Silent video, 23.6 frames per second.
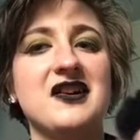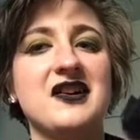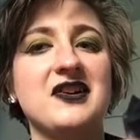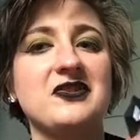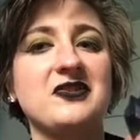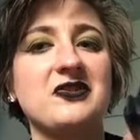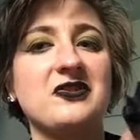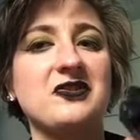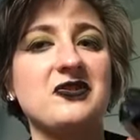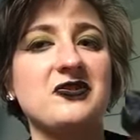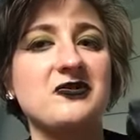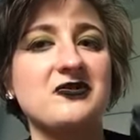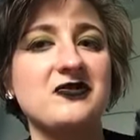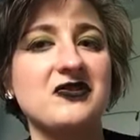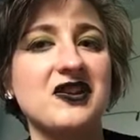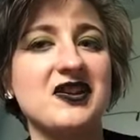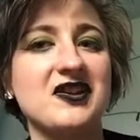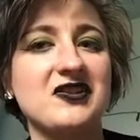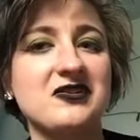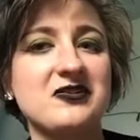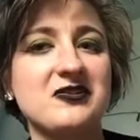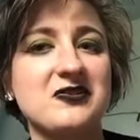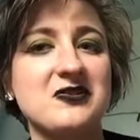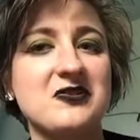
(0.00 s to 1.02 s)
I just love
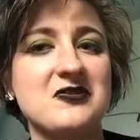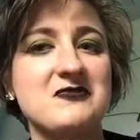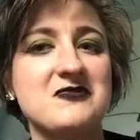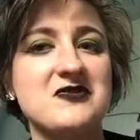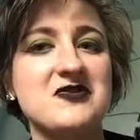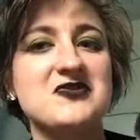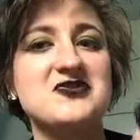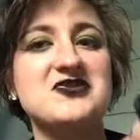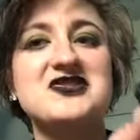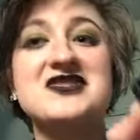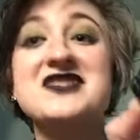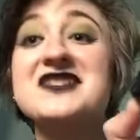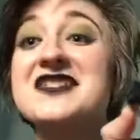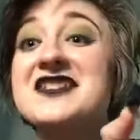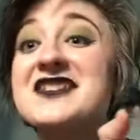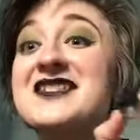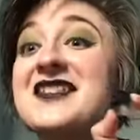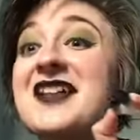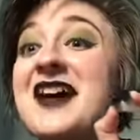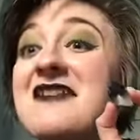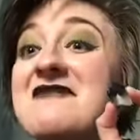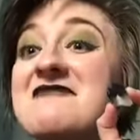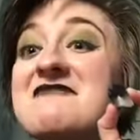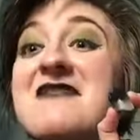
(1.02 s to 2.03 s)
that so much. He's
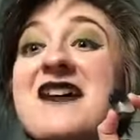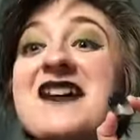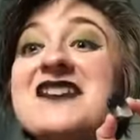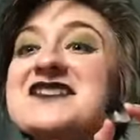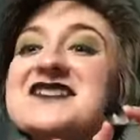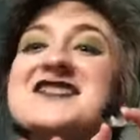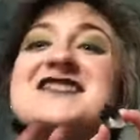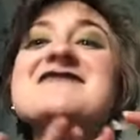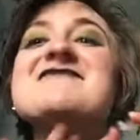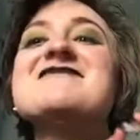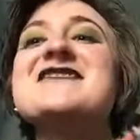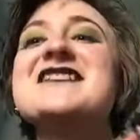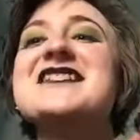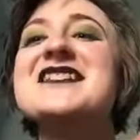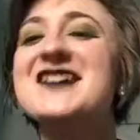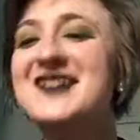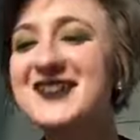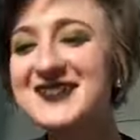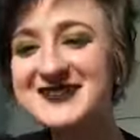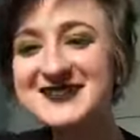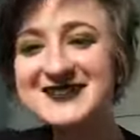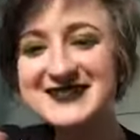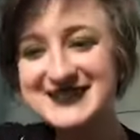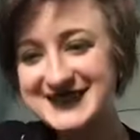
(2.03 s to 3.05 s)
like matching me
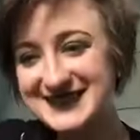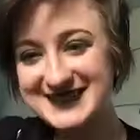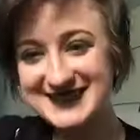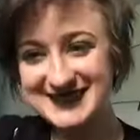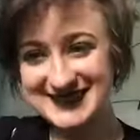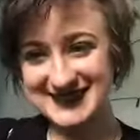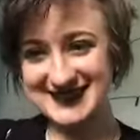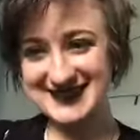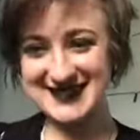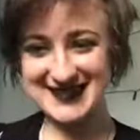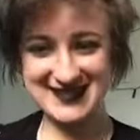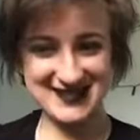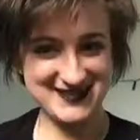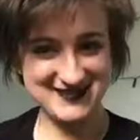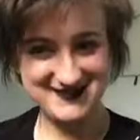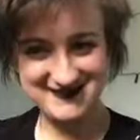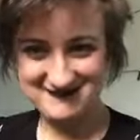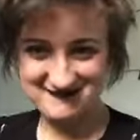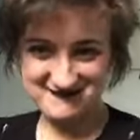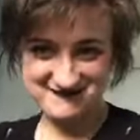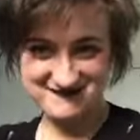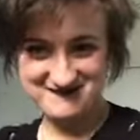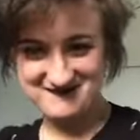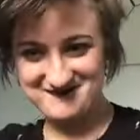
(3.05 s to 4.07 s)
all today.
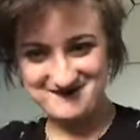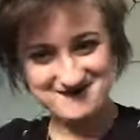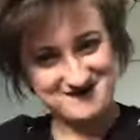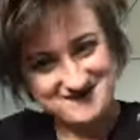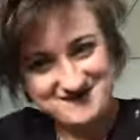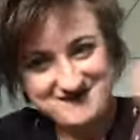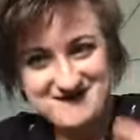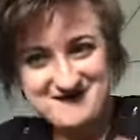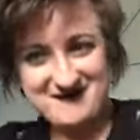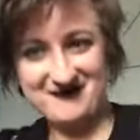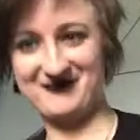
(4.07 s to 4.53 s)
Mmm.